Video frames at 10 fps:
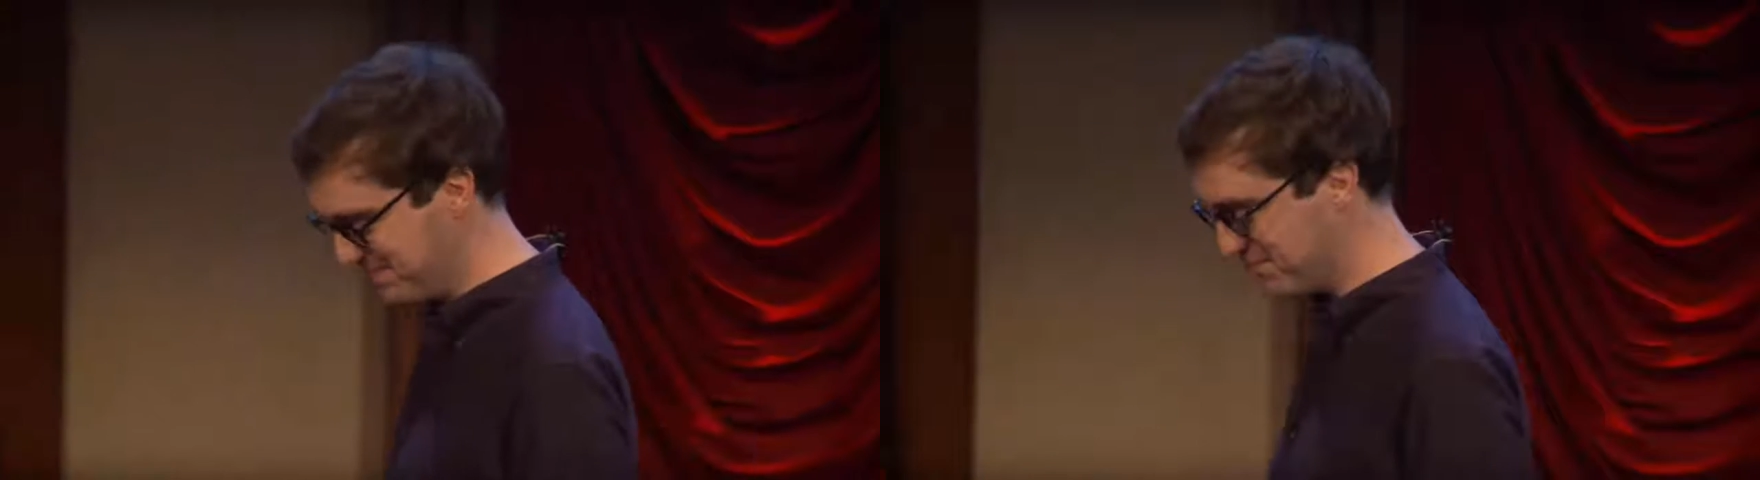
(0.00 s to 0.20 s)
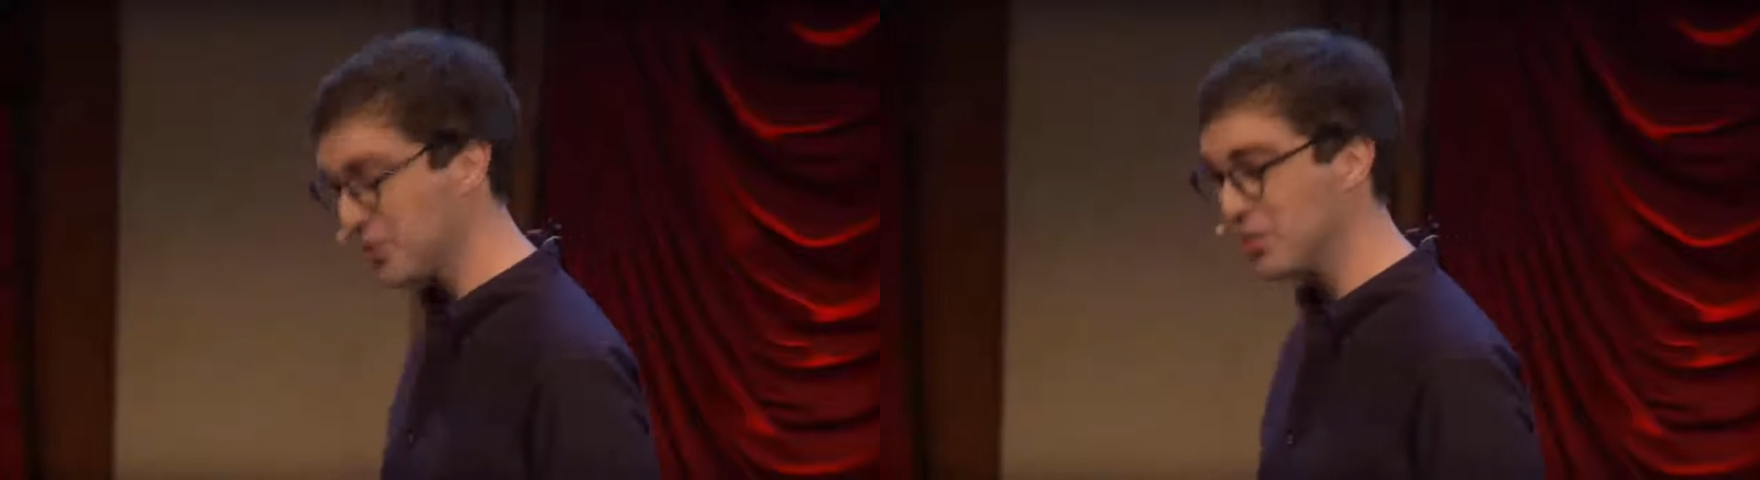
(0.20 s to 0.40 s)

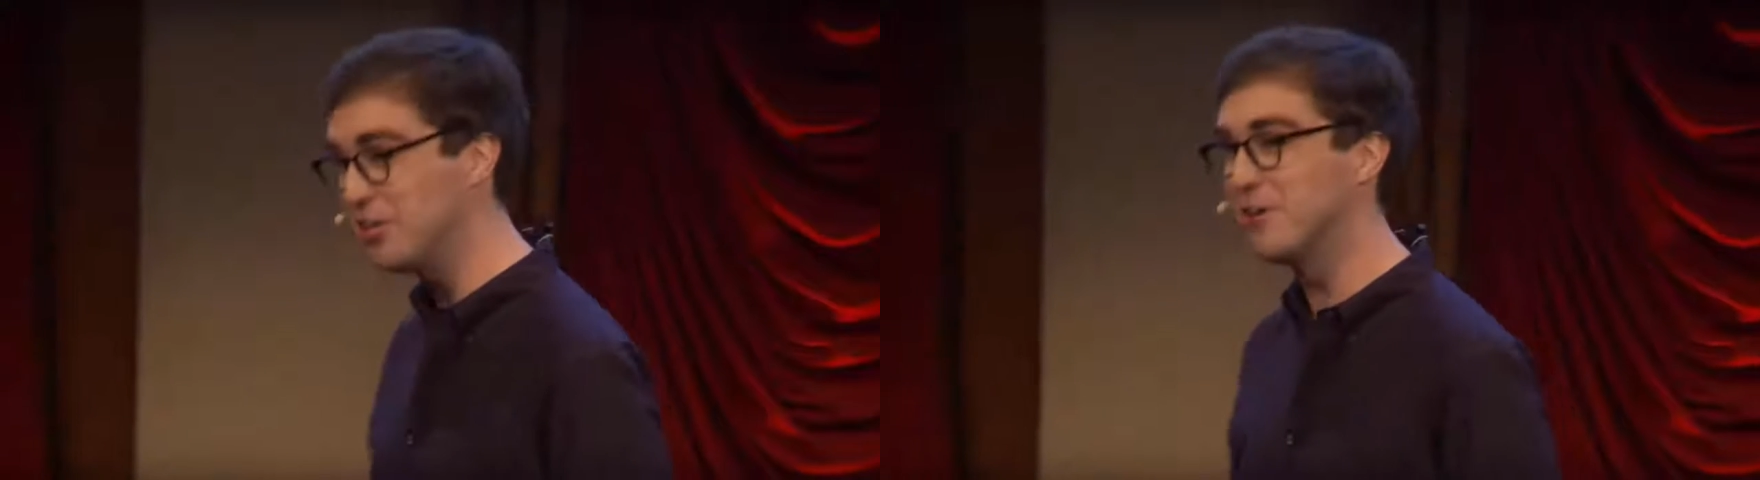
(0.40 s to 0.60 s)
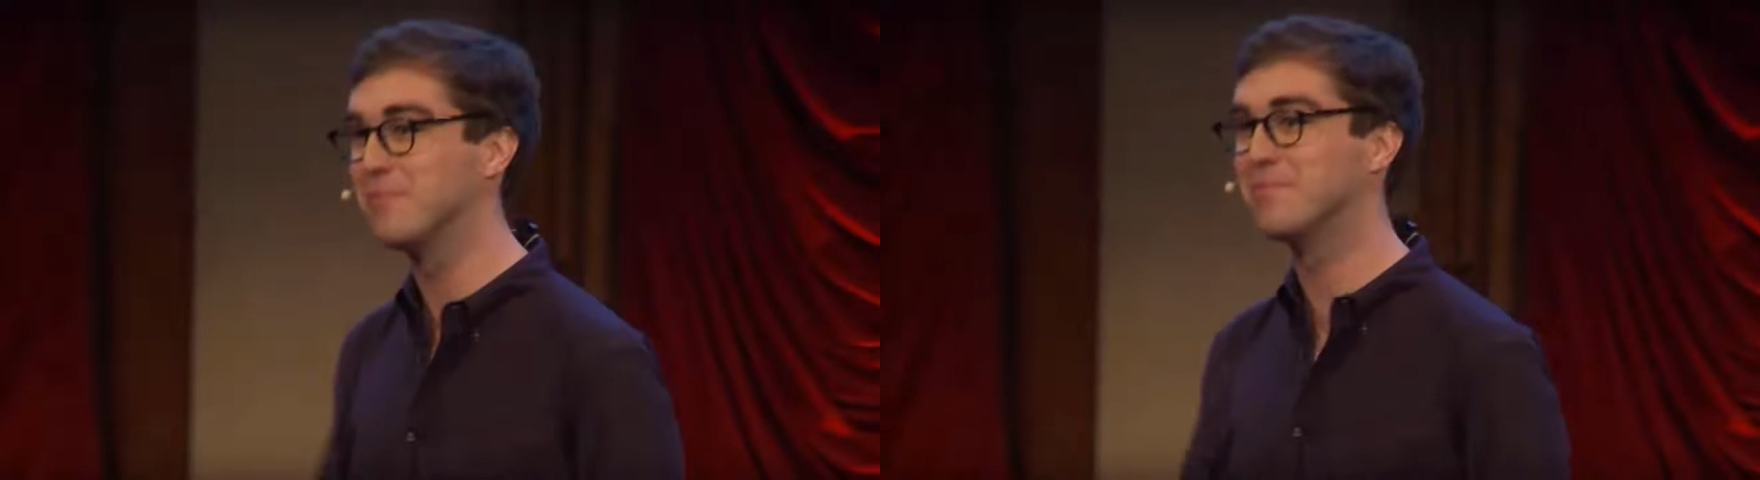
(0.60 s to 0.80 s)
it? What
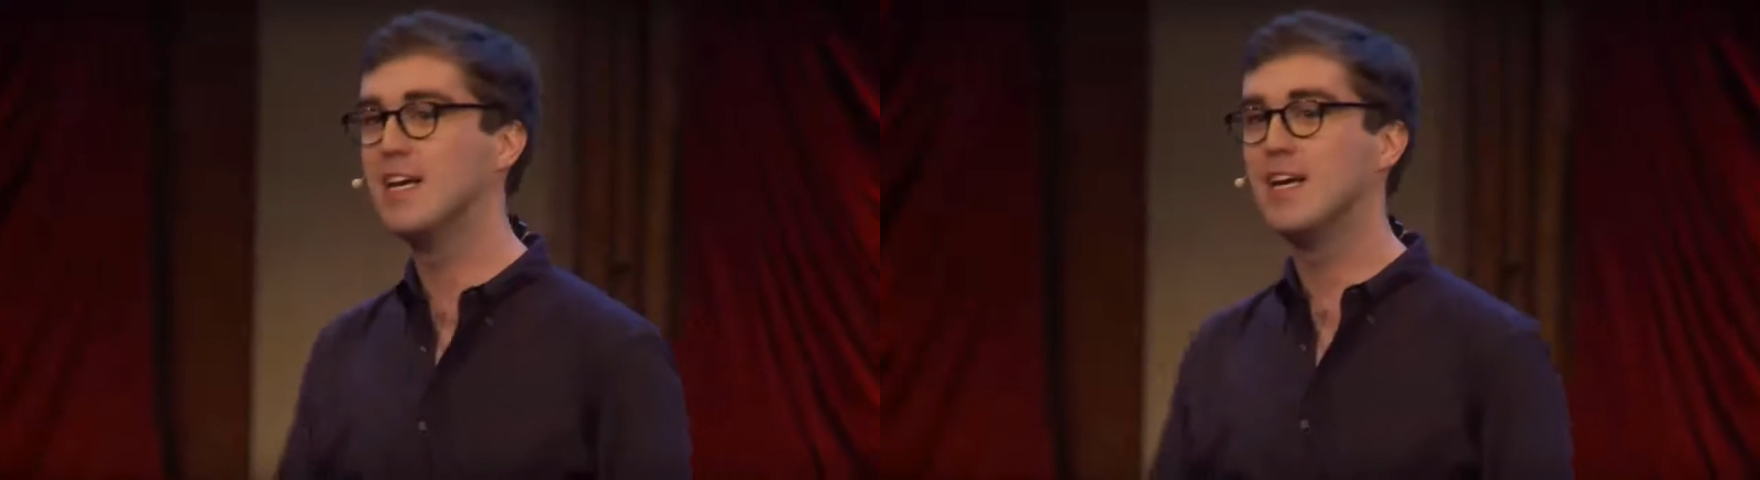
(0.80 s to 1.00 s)
can you do?